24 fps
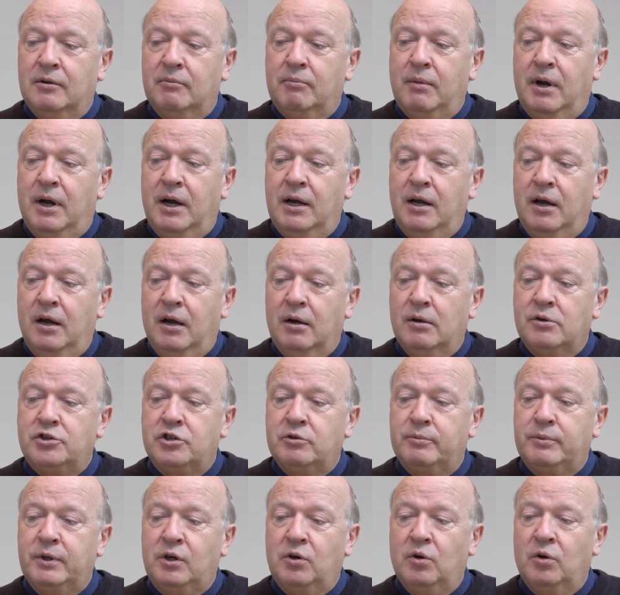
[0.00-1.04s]
my house
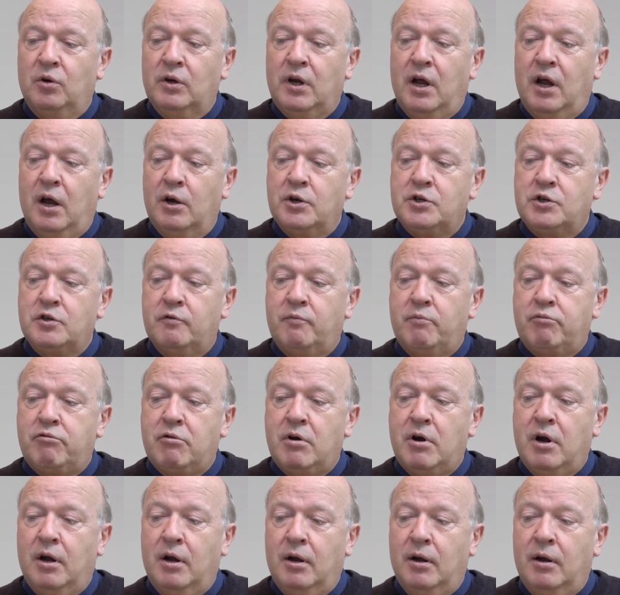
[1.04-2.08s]
shall be called a house of
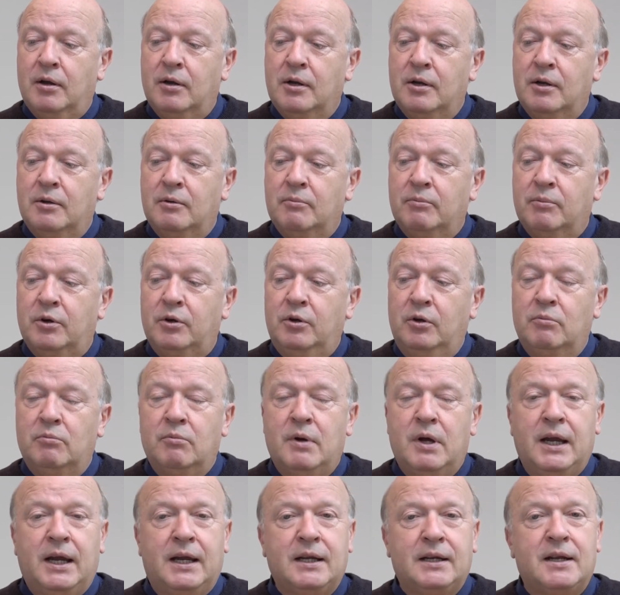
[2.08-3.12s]
prayer, but you
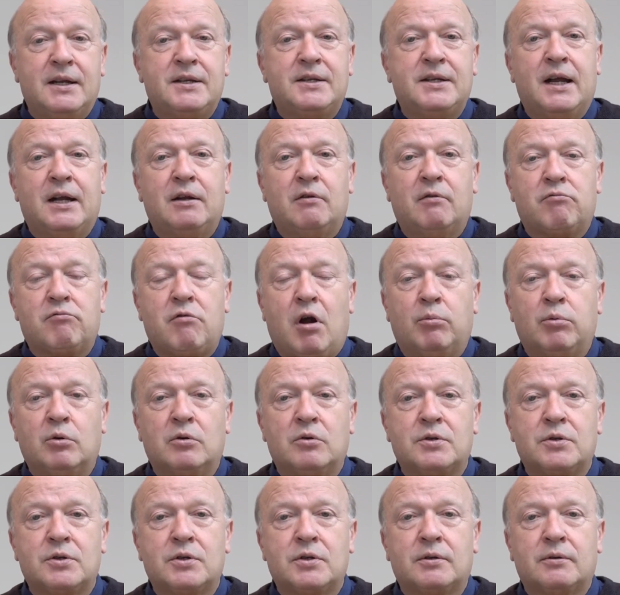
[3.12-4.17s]
make it a den of
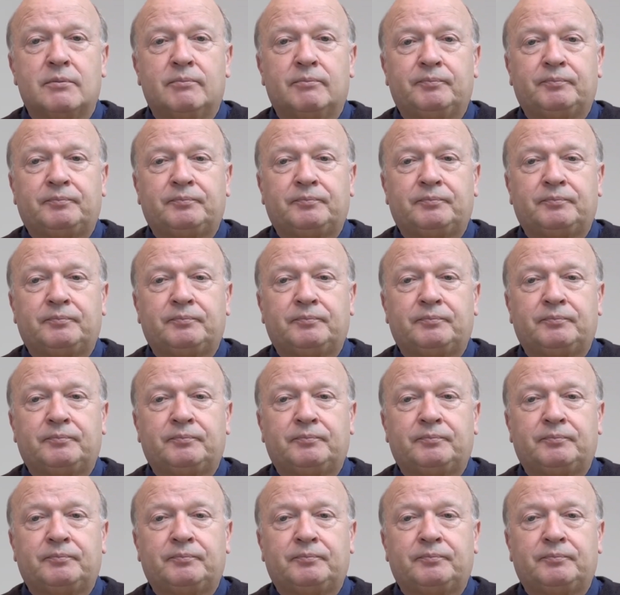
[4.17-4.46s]
robbers."